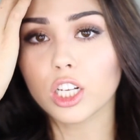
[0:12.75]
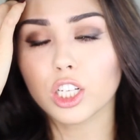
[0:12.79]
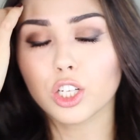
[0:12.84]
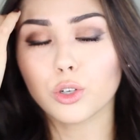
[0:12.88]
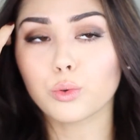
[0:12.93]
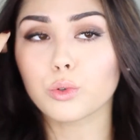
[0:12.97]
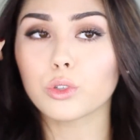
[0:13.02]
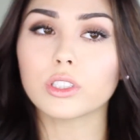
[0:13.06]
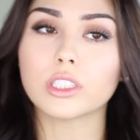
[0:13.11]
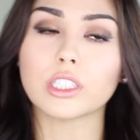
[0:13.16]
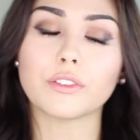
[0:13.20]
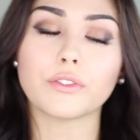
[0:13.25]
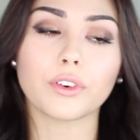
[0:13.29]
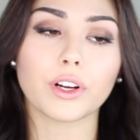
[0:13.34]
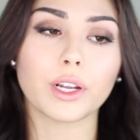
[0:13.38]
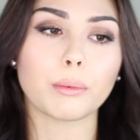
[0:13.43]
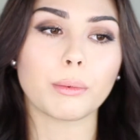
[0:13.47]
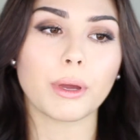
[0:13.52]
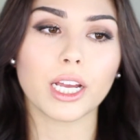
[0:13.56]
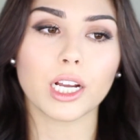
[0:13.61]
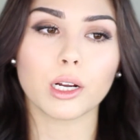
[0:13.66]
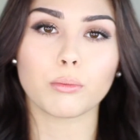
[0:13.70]
cruelty-free
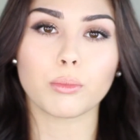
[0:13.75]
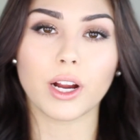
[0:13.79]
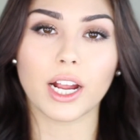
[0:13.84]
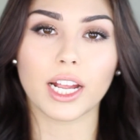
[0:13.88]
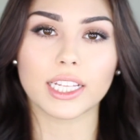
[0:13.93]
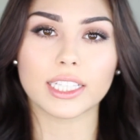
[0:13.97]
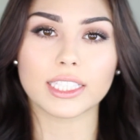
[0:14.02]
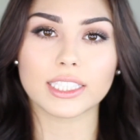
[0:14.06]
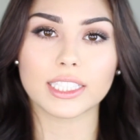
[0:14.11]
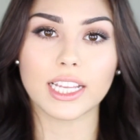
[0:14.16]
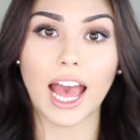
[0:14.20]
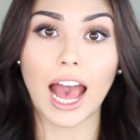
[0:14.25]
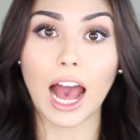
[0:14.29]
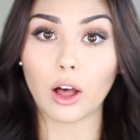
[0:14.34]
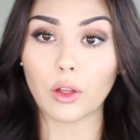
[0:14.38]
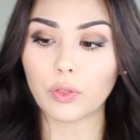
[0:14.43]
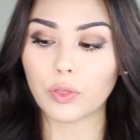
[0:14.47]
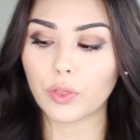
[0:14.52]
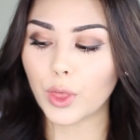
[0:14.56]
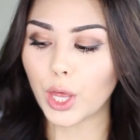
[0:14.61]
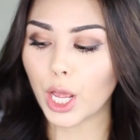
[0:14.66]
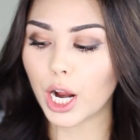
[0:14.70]
makeup brands
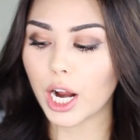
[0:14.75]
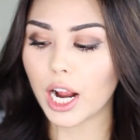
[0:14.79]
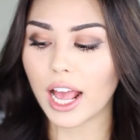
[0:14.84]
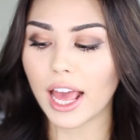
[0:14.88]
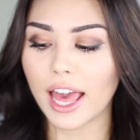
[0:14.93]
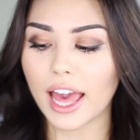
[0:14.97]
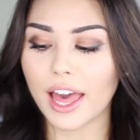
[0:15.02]
out there